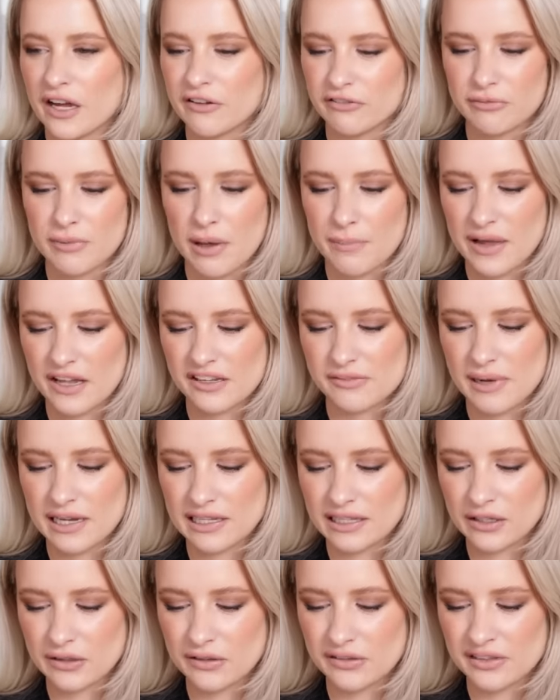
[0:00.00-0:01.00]
I was with my best
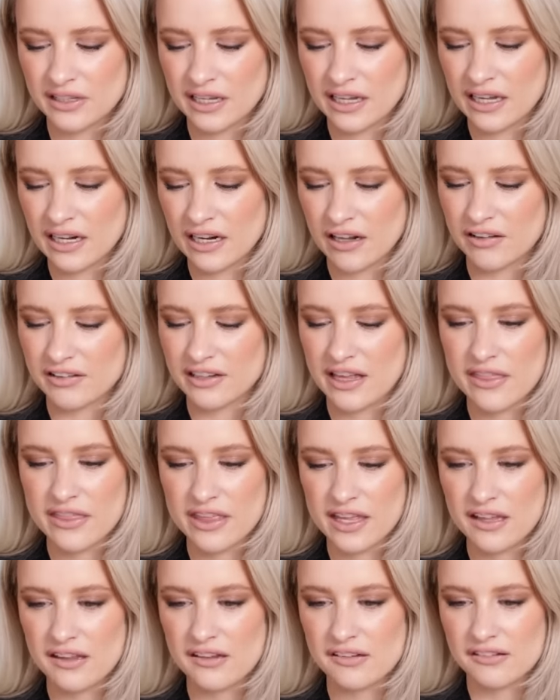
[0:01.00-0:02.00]
mate Lucy and I was like,
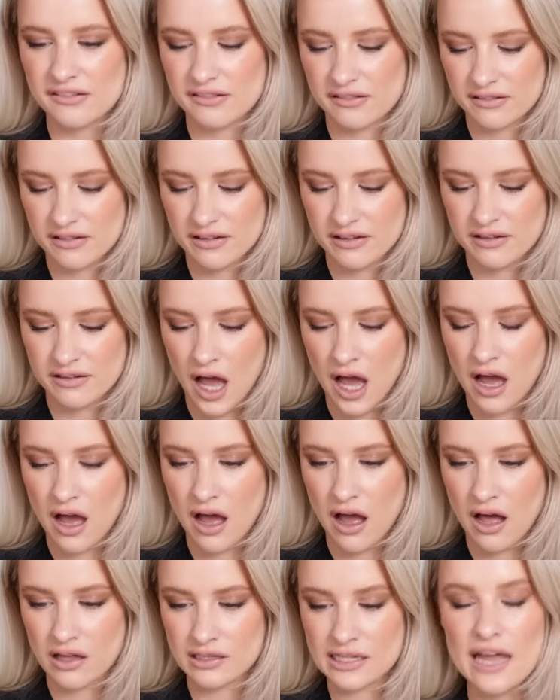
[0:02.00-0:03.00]
these
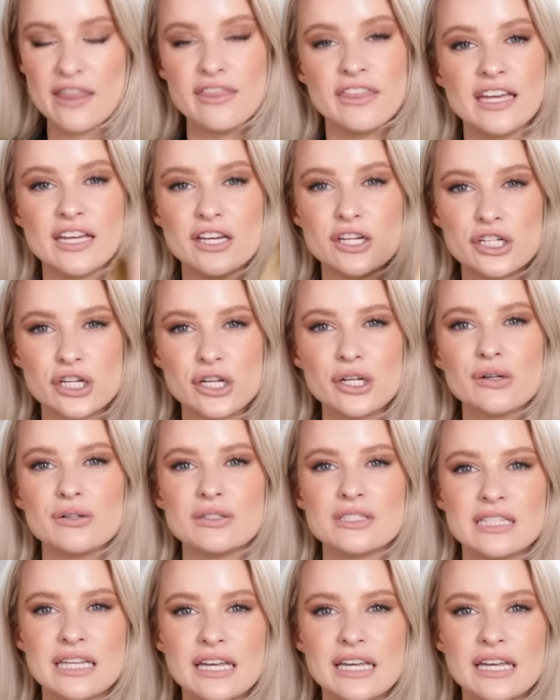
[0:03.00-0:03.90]
are like these shoes.